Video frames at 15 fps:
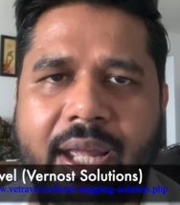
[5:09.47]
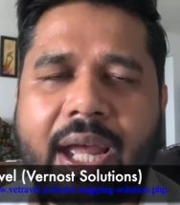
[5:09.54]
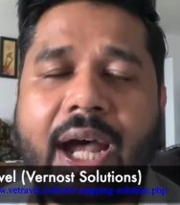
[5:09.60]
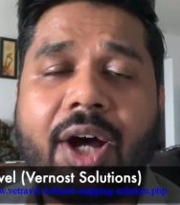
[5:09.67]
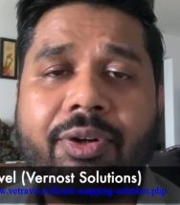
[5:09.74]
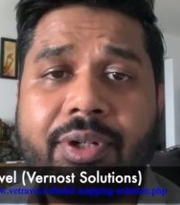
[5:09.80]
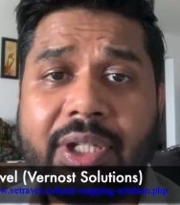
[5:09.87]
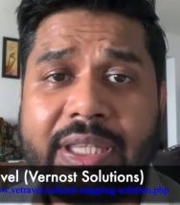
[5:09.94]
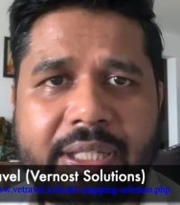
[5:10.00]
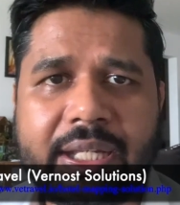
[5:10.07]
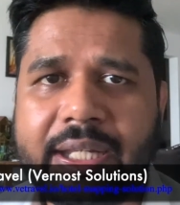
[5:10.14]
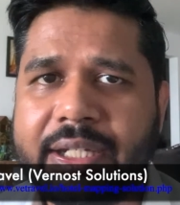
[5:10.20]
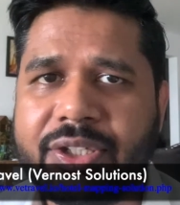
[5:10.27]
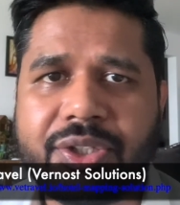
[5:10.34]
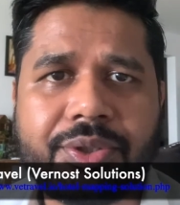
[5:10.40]
How did
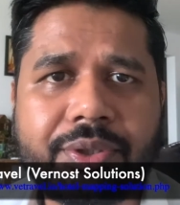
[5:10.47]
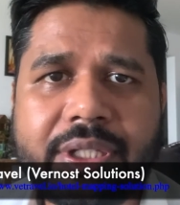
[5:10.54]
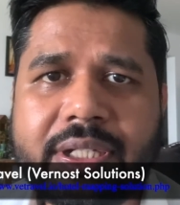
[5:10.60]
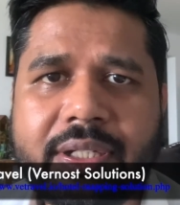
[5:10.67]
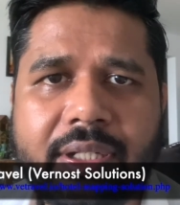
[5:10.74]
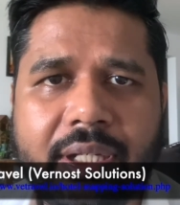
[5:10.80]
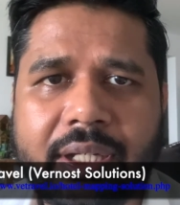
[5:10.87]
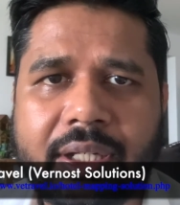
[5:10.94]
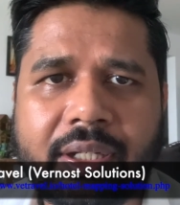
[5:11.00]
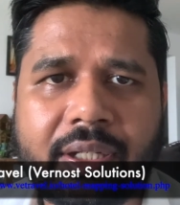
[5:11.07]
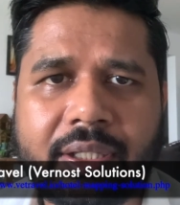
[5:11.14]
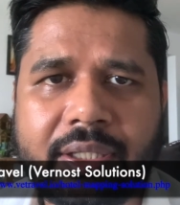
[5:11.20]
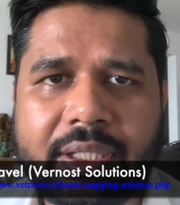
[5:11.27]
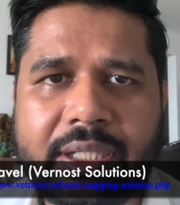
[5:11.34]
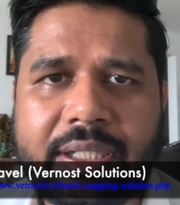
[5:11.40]
they do it?
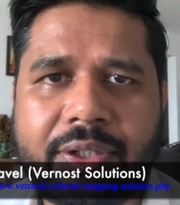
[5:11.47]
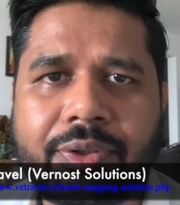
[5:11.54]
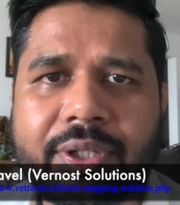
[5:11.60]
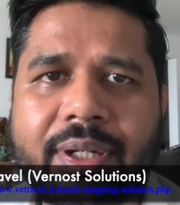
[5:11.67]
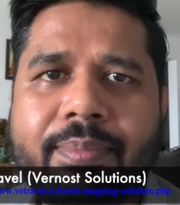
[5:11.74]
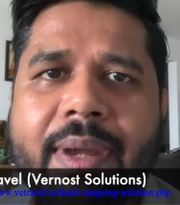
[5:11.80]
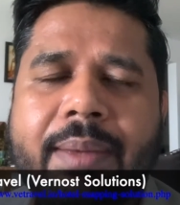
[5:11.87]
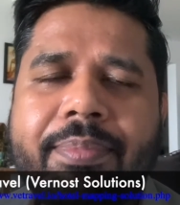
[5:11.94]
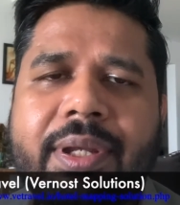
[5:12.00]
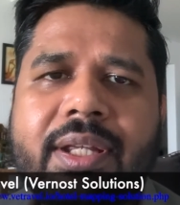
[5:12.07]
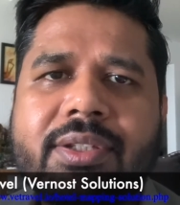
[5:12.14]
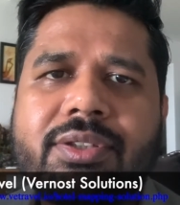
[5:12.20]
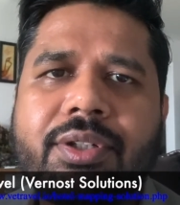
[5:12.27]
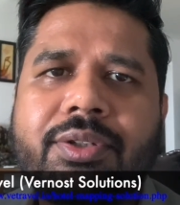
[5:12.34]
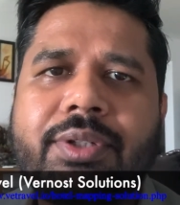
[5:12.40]
Uh, the hotel
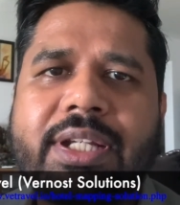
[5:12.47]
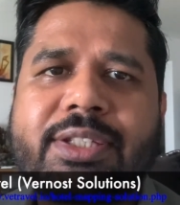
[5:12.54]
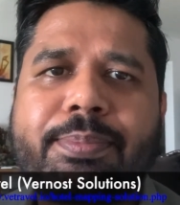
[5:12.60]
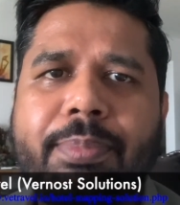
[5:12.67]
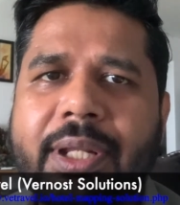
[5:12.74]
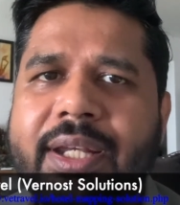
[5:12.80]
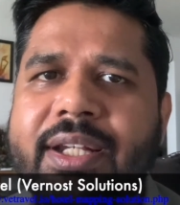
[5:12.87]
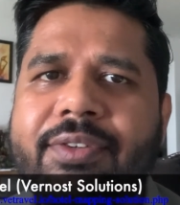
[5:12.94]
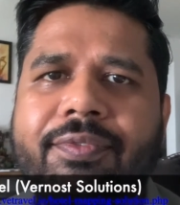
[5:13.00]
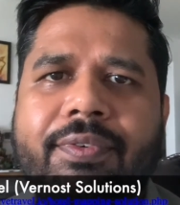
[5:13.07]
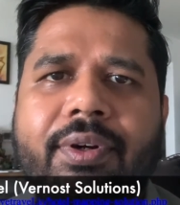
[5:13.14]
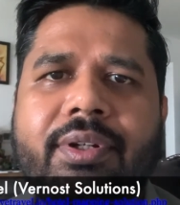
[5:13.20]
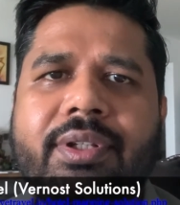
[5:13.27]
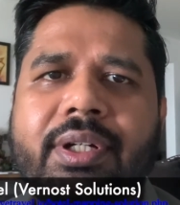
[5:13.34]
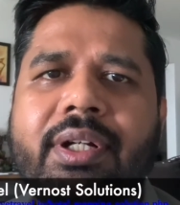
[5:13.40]
mapping. So to explain it
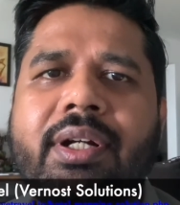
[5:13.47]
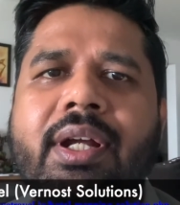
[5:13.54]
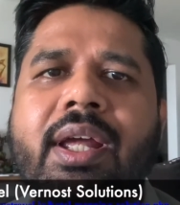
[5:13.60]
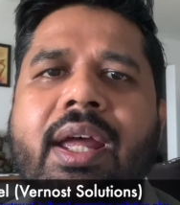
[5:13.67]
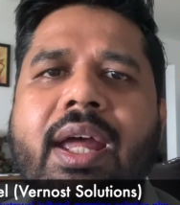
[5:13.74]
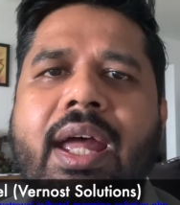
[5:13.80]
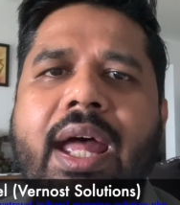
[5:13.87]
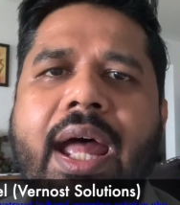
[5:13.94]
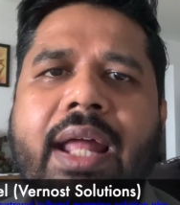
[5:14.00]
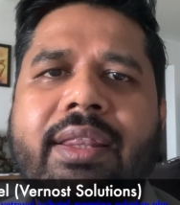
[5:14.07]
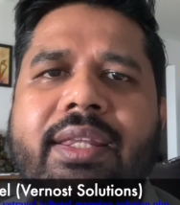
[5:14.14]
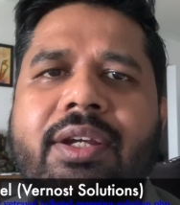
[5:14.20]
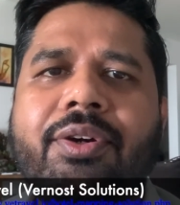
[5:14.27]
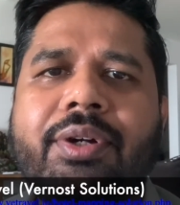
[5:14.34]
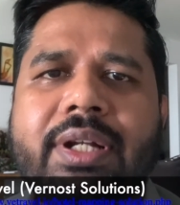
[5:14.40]
further,
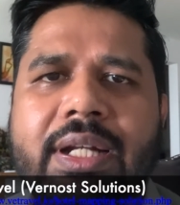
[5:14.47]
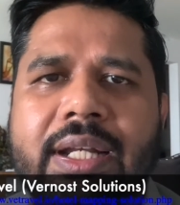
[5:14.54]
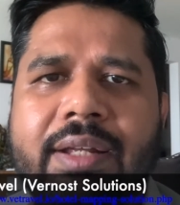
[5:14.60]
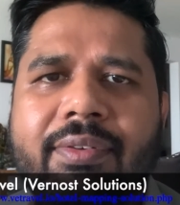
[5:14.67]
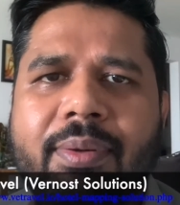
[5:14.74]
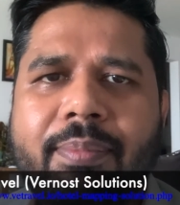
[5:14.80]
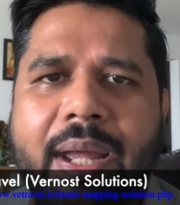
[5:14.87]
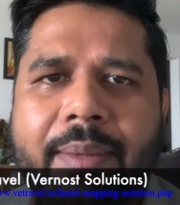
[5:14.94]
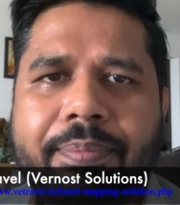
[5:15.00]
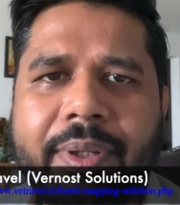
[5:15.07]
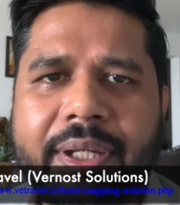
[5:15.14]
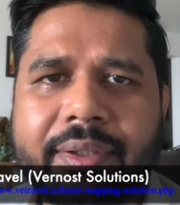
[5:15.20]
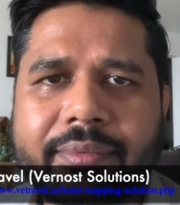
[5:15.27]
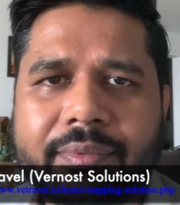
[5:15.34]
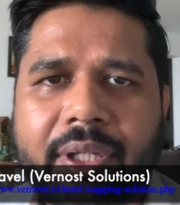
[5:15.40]
at the hotel level
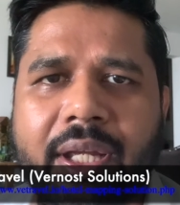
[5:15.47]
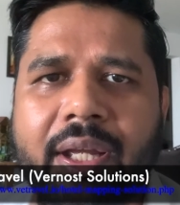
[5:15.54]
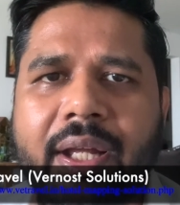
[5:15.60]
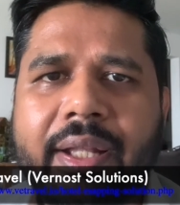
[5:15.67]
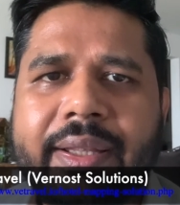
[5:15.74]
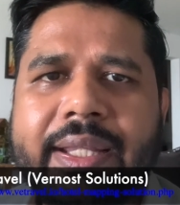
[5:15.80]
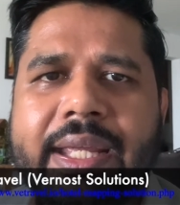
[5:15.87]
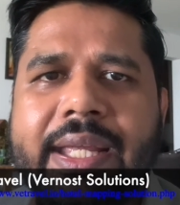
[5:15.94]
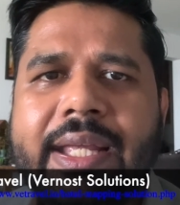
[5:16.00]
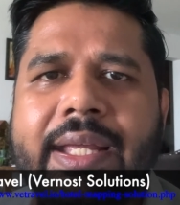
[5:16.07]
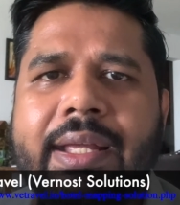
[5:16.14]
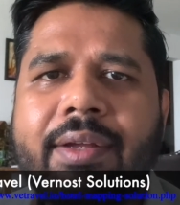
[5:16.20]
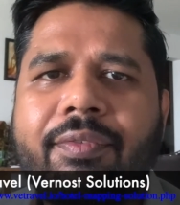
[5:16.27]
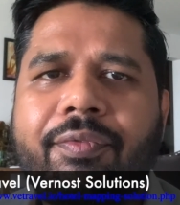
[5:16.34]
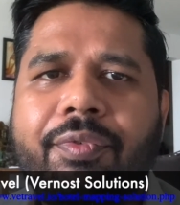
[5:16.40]
mapping,
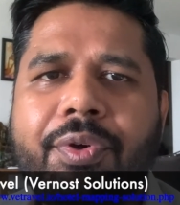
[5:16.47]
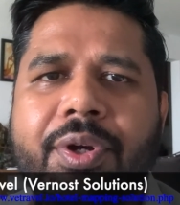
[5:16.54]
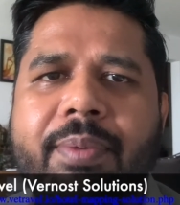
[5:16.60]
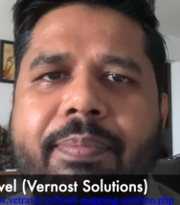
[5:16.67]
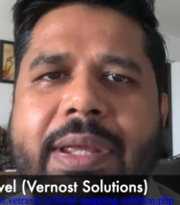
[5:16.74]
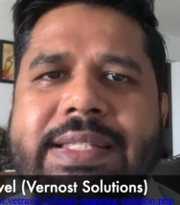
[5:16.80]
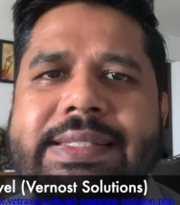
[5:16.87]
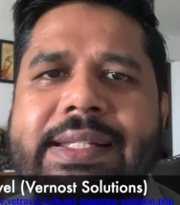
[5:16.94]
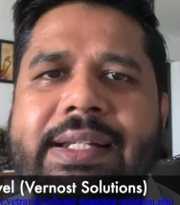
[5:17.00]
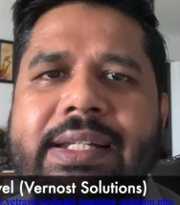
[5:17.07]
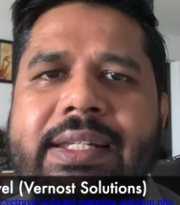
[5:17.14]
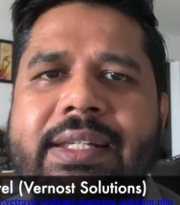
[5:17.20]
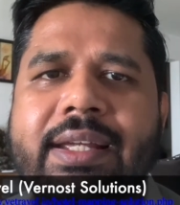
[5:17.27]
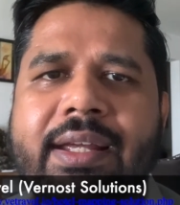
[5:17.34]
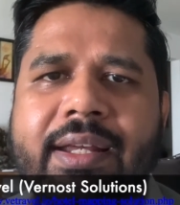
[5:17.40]
they would
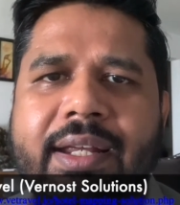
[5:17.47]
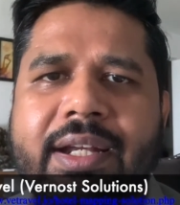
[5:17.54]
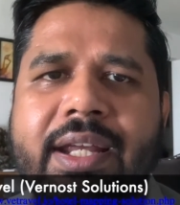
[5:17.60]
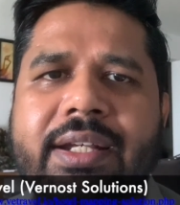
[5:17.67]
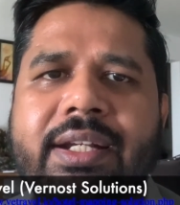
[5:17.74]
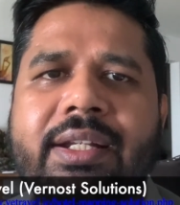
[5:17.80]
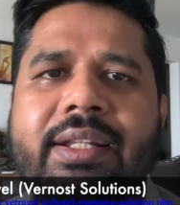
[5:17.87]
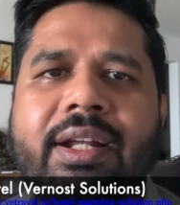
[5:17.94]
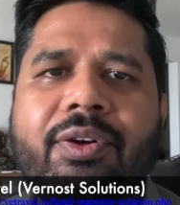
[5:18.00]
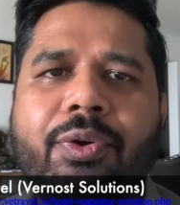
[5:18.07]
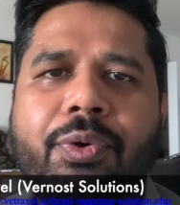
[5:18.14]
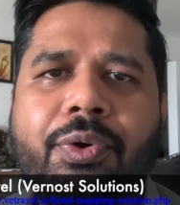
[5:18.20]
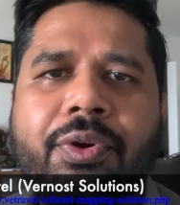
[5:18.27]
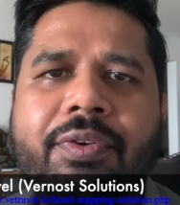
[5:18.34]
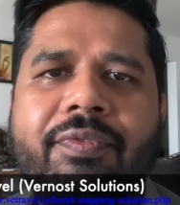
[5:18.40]
basically created their
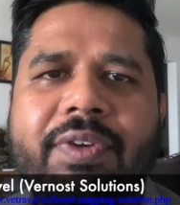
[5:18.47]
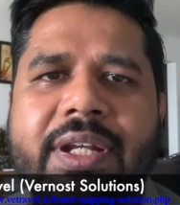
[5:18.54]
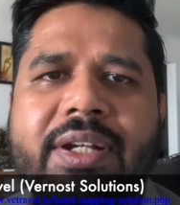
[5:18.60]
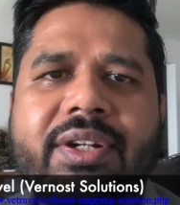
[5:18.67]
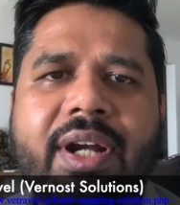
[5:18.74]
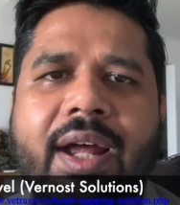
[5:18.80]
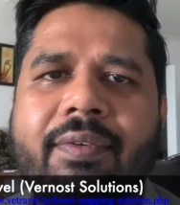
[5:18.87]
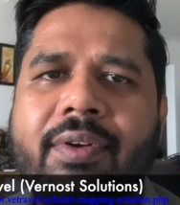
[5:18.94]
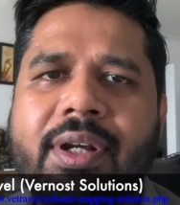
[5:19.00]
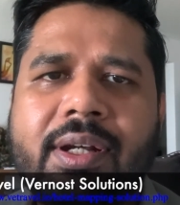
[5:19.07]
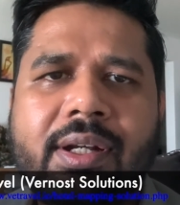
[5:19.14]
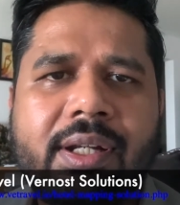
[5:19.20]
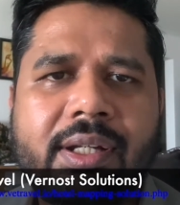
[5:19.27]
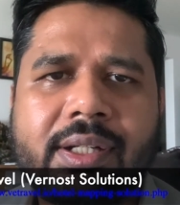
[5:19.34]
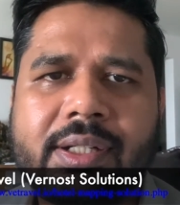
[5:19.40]
own V
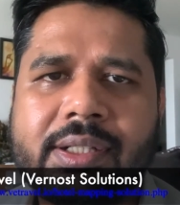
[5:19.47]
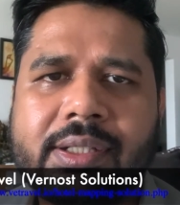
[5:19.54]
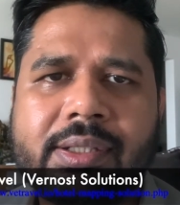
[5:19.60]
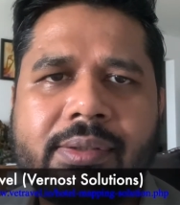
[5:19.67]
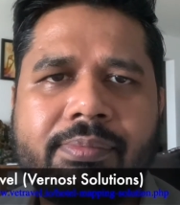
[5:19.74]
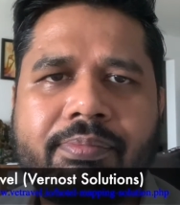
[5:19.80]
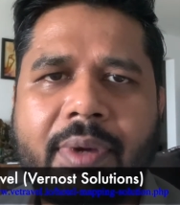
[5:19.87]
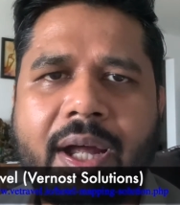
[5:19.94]
travel uh,